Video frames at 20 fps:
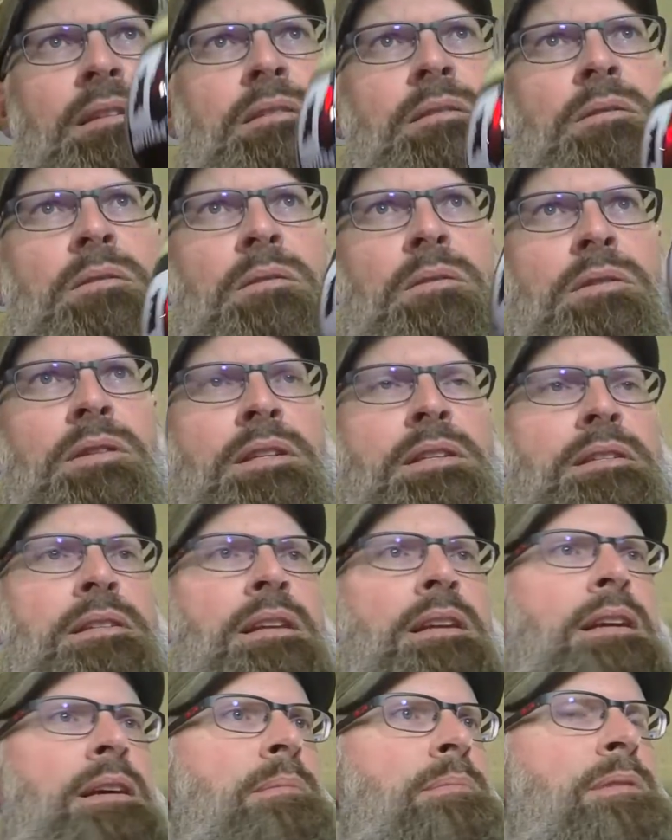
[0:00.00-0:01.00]
We'll hold this
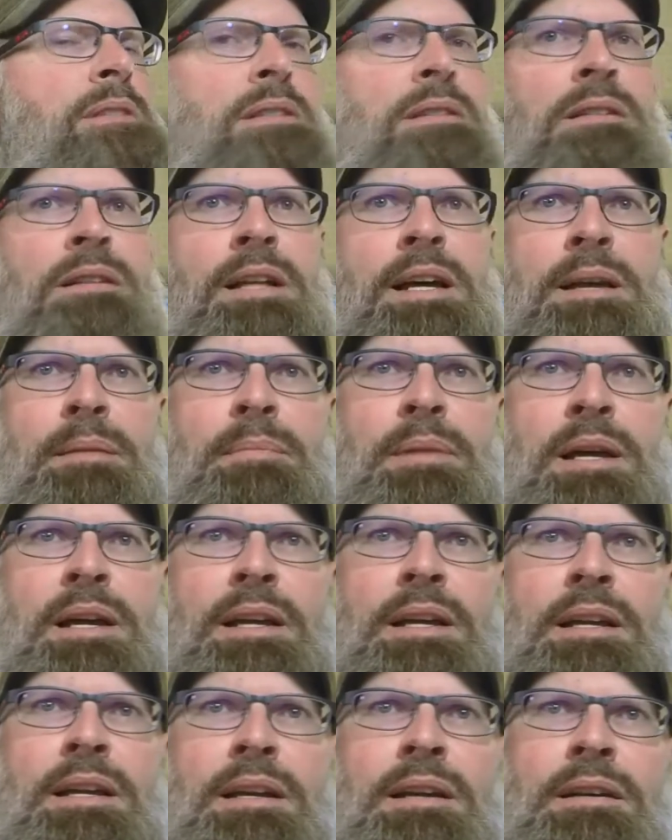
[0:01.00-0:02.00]
thing up to the light
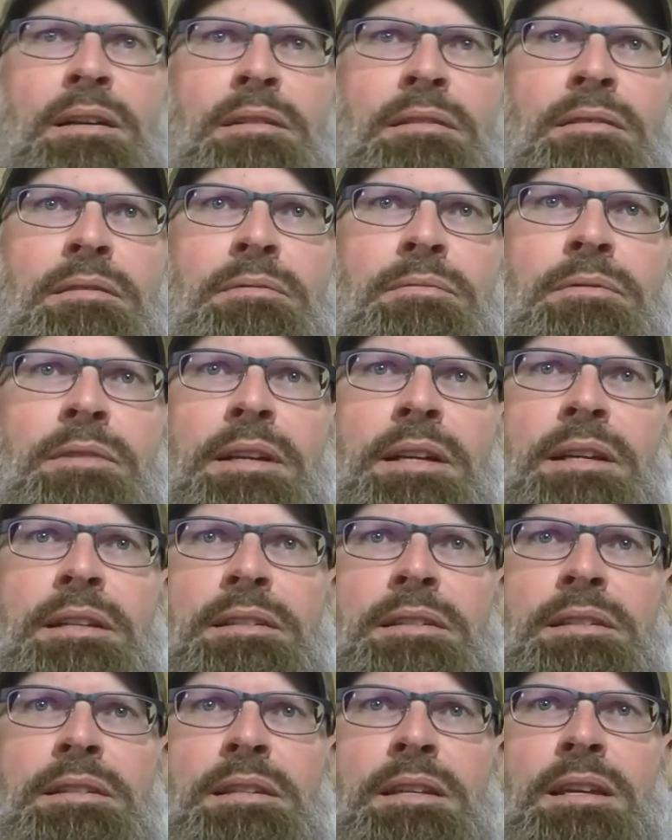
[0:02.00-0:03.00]
back here. If we
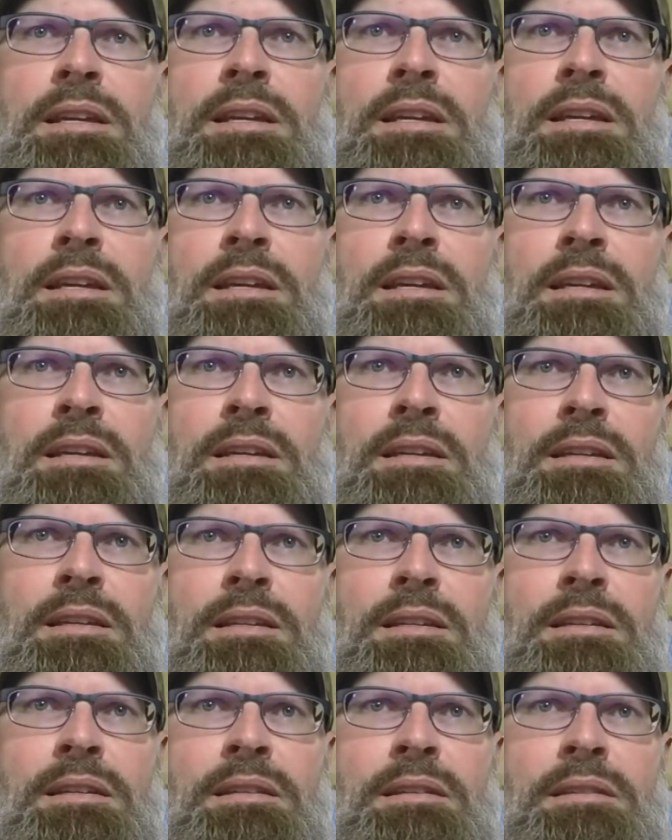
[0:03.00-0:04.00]
can see,
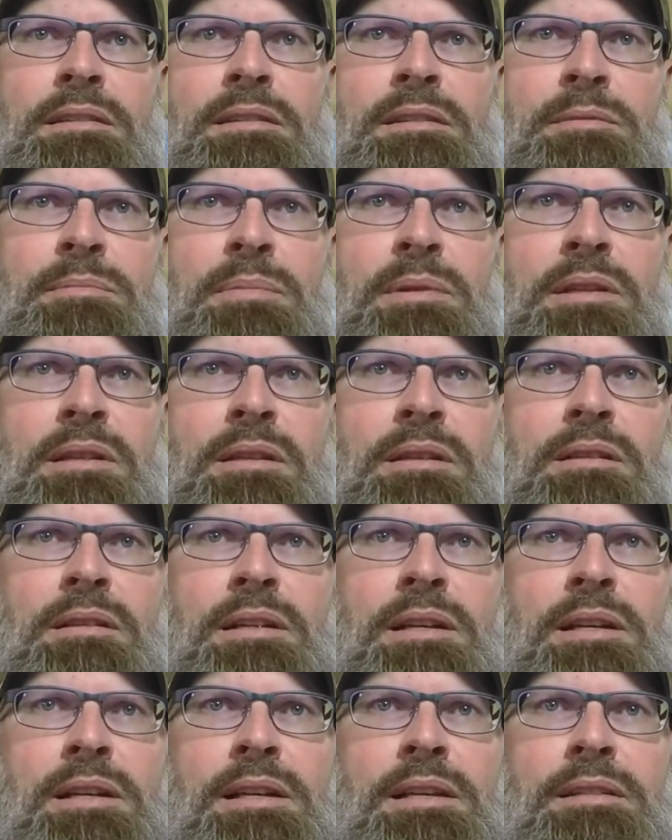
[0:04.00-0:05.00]
spin the
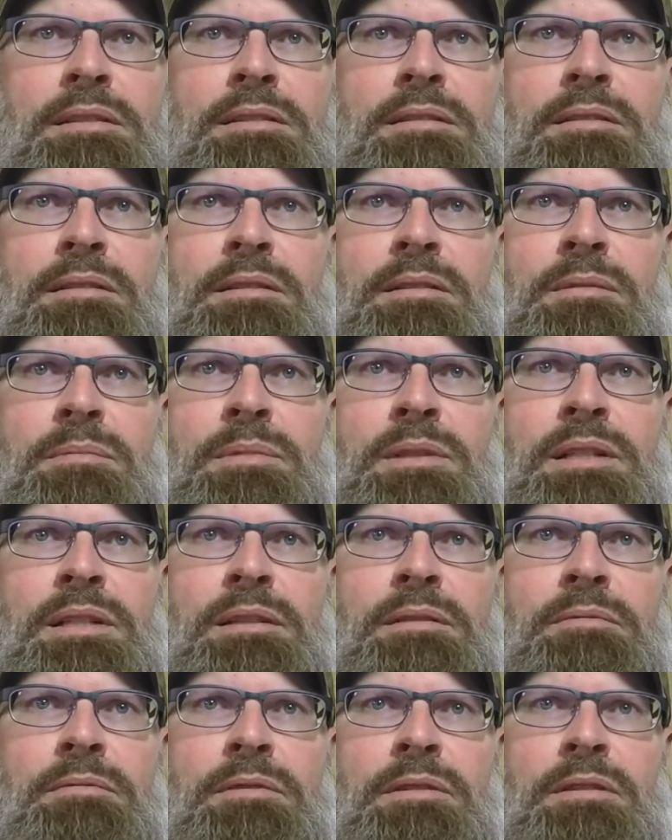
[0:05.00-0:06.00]
glass a little
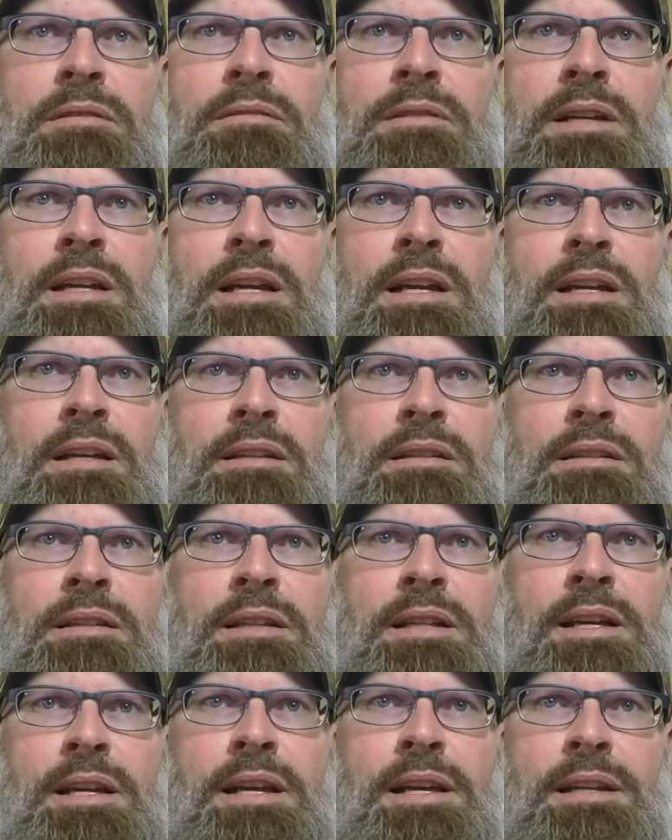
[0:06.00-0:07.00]
bit. Where are we at? Look
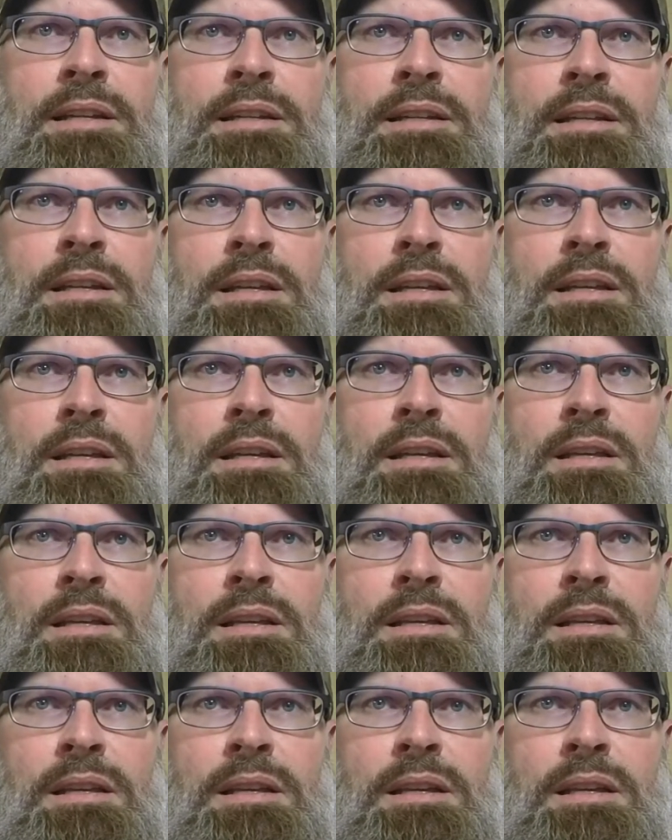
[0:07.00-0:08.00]
at that.
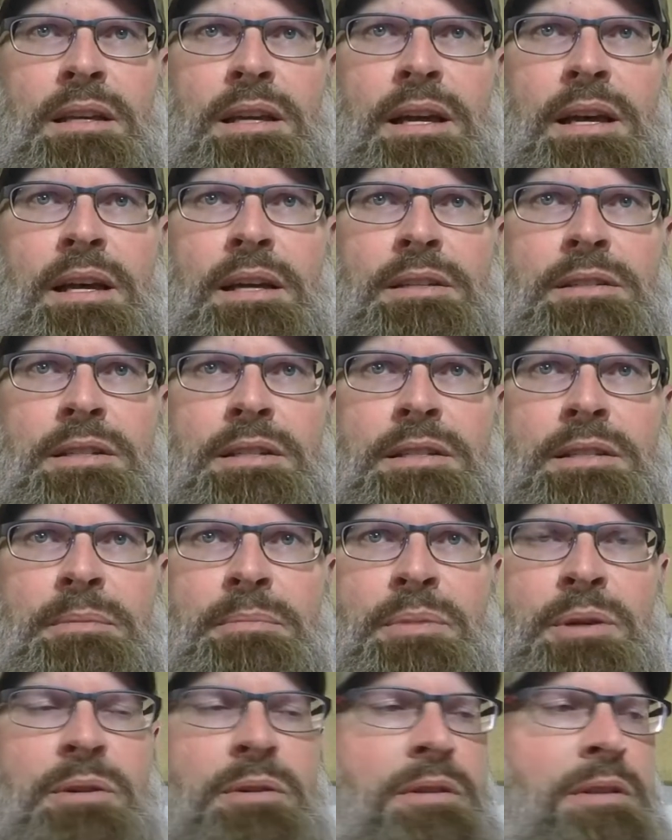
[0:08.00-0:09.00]
Yeah, she's a
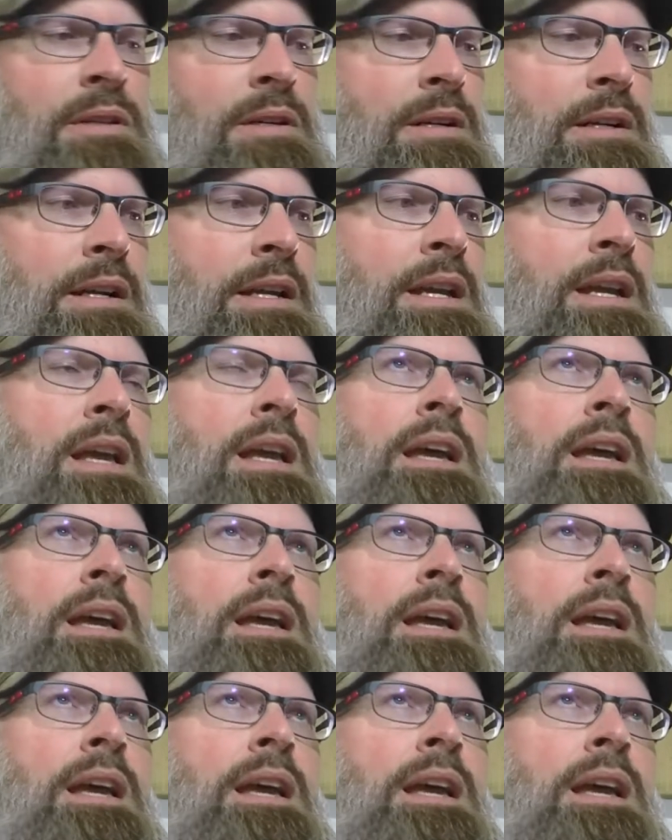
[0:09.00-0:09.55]
beaut, Clark.